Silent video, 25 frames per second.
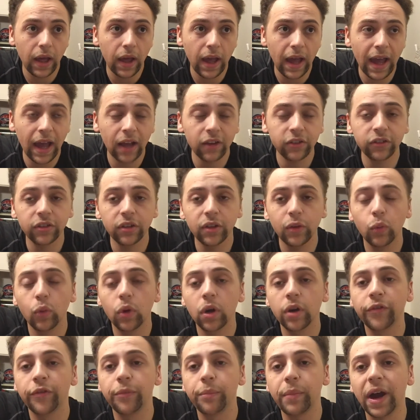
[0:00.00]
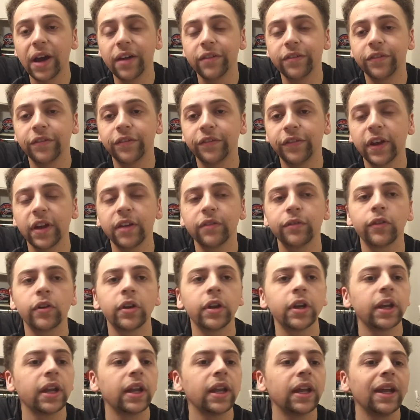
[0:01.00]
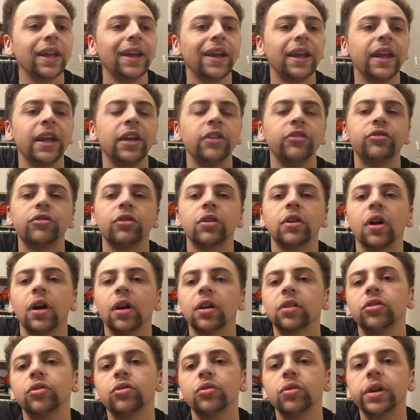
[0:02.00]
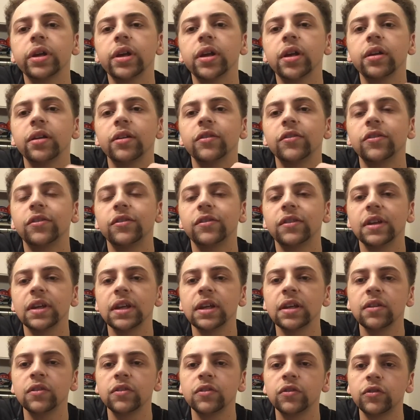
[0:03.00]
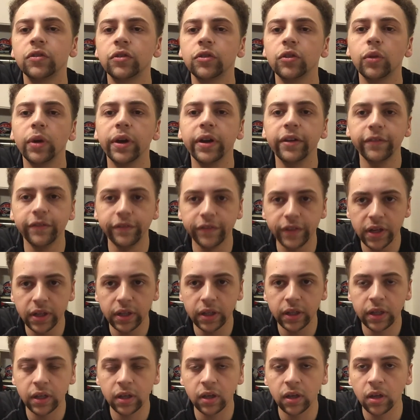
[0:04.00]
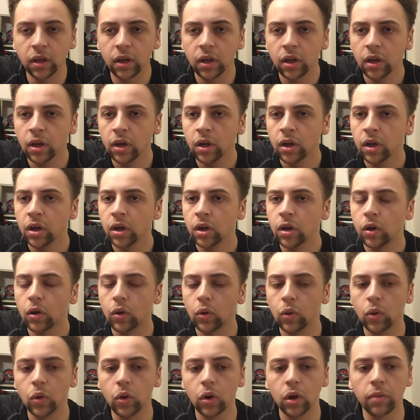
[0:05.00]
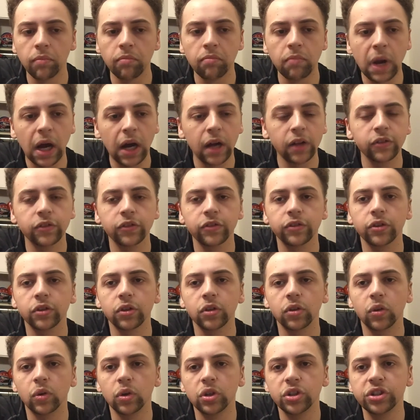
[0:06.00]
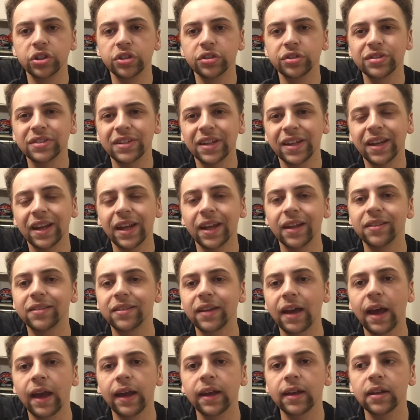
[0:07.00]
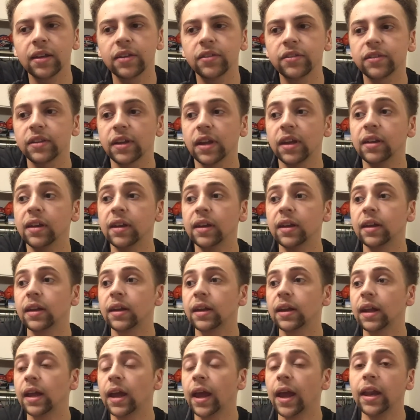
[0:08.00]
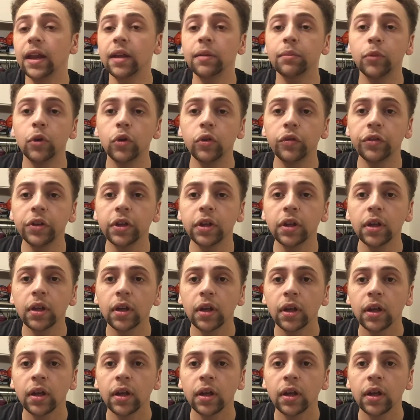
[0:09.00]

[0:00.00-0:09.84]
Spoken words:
actually, one of my favorite introductory scenes to a villain or monster or just an antagonist in any movie